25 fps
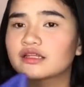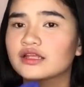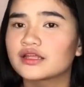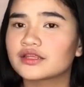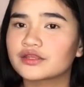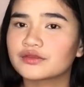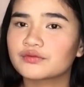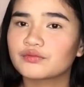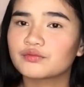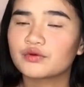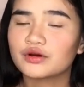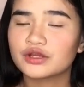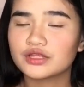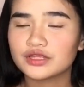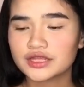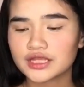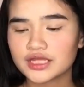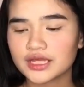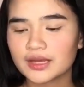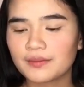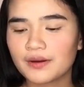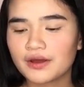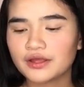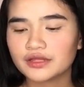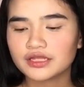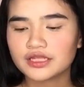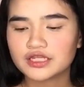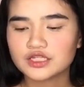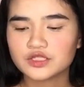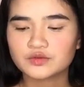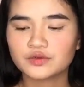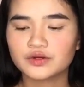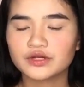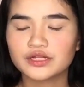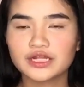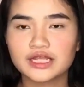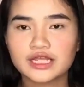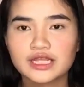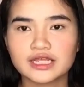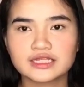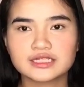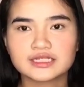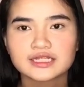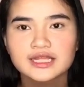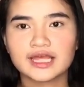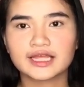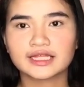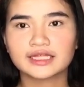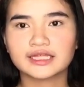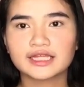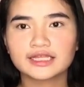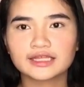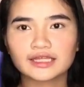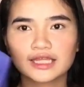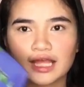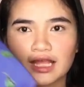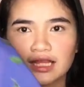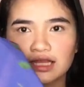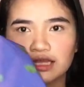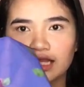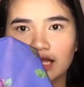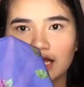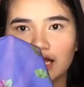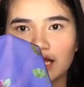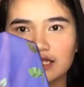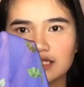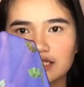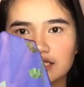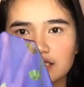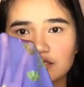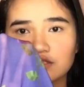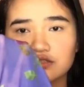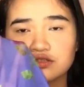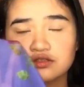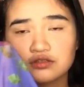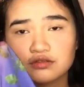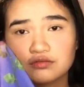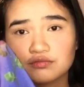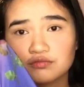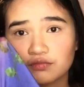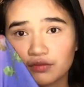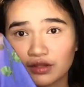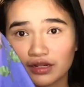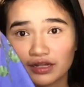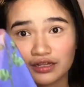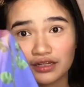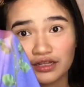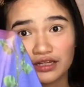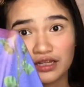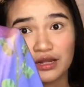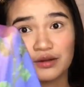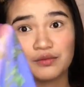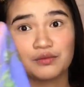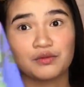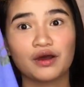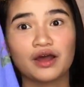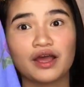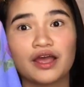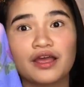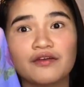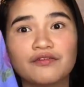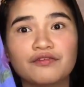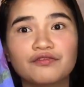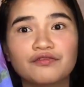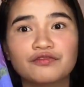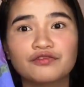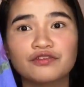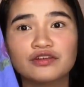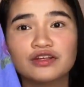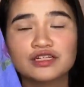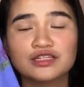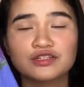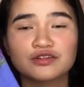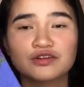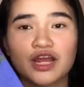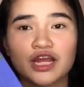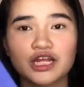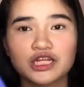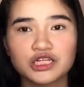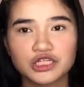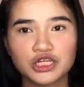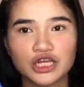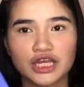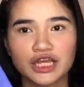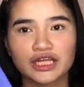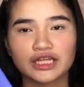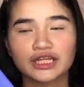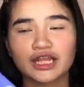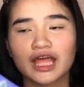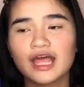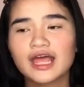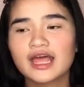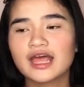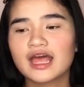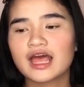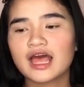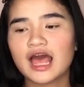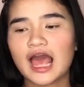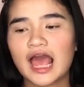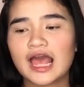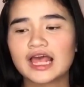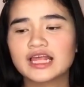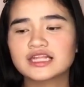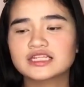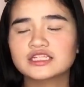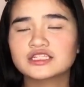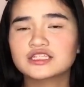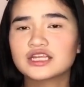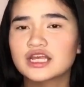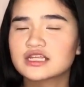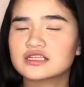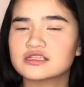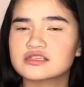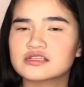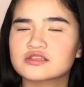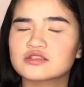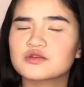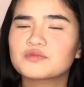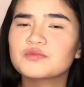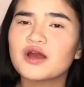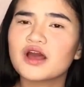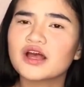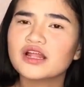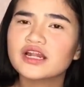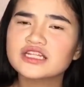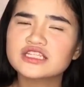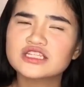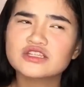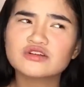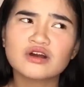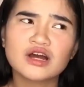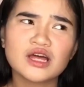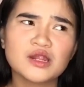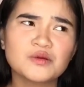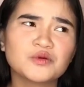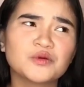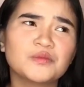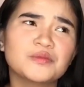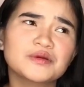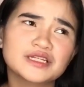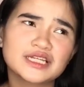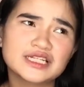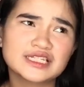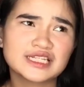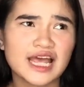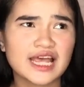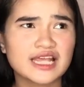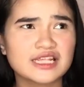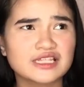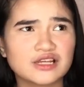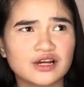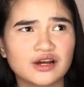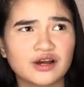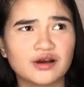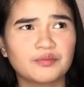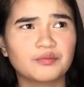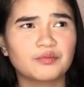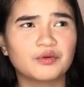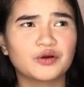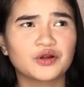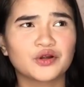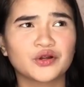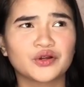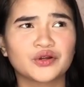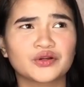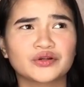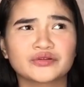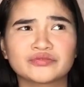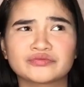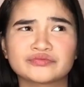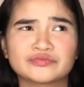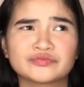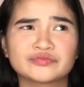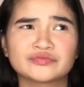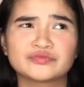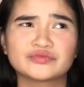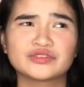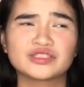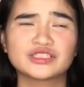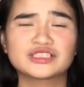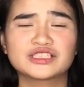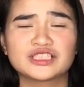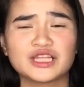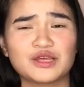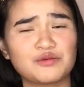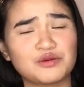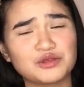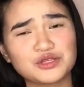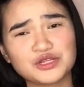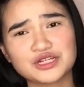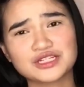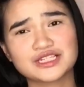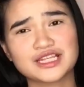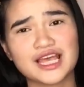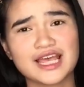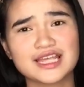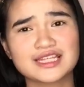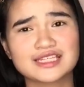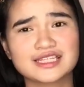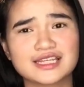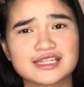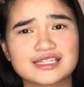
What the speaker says: like one thing about this one is like the tela. Then if you stretch it. I suggest, to be honest, hindi ko alam kung mag-size up or just stay with your size